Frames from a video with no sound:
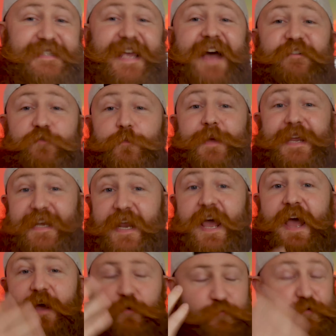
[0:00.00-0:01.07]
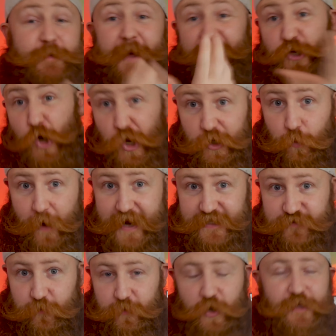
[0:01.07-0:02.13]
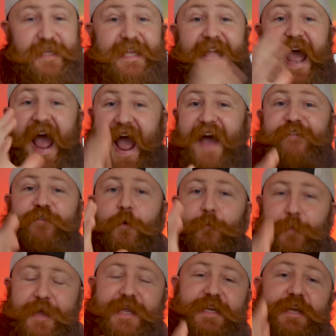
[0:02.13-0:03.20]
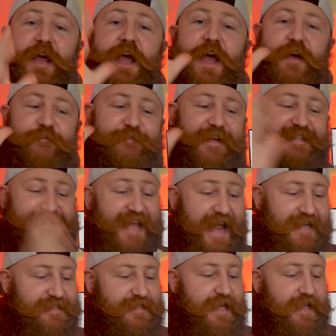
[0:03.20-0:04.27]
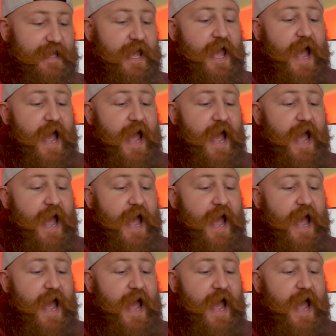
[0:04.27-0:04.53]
colorways from Nike have been fantastic,